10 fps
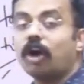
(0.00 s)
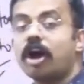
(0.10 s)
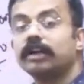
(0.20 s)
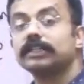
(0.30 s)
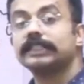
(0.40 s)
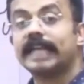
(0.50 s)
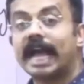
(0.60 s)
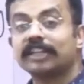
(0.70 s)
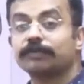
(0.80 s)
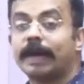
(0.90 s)
not
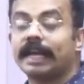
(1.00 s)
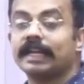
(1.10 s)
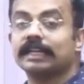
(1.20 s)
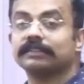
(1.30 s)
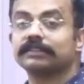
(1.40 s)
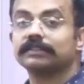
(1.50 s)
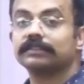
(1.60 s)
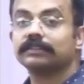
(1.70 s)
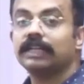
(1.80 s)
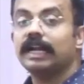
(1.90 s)
tax barriers.
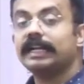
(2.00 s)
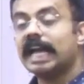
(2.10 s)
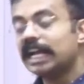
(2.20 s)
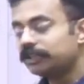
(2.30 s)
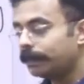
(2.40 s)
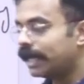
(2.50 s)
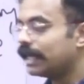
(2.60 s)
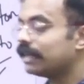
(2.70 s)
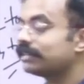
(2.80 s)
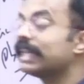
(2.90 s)
Tax
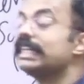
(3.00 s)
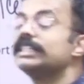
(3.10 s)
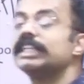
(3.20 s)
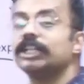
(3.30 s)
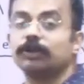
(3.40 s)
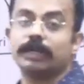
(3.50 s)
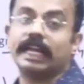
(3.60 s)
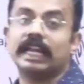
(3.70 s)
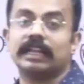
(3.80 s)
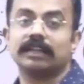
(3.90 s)
barriers are easy to
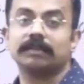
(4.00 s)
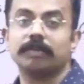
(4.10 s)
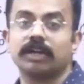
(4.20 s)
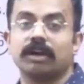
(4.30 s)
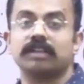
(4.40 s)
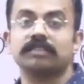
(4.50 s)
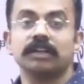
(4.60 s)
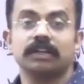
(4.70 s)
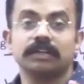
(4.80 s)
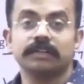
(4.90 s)
deal because
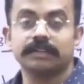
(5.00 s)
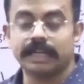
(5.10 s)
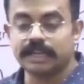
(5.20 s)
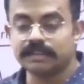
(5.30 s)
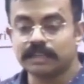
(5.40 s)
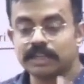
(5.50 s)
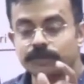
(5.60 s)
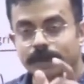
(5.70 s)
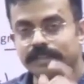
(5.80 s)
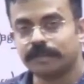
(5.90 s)
there is
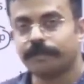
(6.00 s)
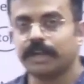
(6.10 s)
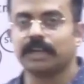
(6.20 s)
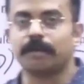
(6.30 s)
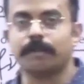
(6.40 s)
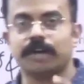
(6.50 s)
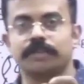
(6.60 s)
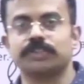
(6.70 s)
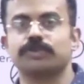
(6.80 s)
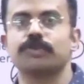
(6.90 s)
specific number
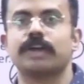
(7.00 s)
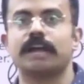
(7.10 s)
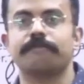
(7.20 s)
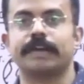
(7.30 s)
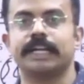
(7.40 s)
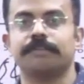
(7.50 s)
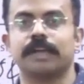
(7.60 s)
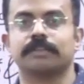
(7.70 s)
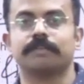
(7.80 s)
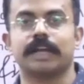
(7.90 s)
which you can fight
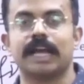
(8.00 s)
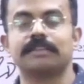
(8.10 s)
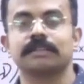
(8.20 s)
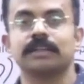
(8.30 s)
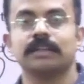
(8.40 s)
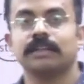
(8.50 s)
with, whereas